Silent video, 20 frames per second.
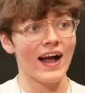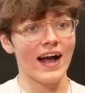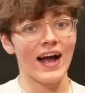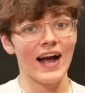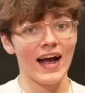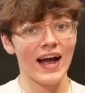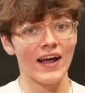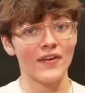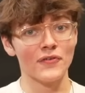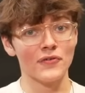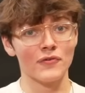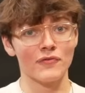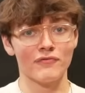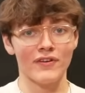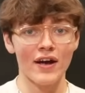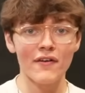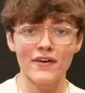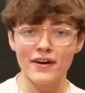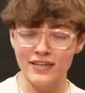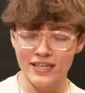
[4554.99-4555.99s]
and
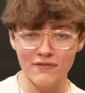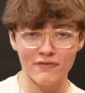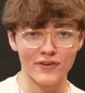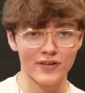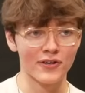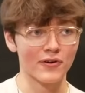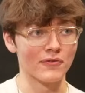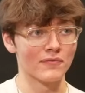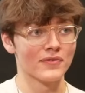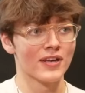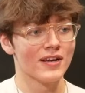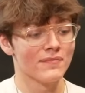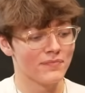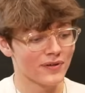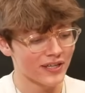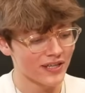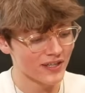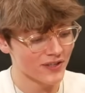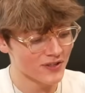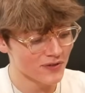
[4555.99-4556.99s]
very difficult
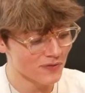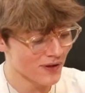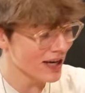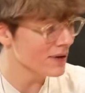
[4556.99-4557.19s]
because mm-hmm.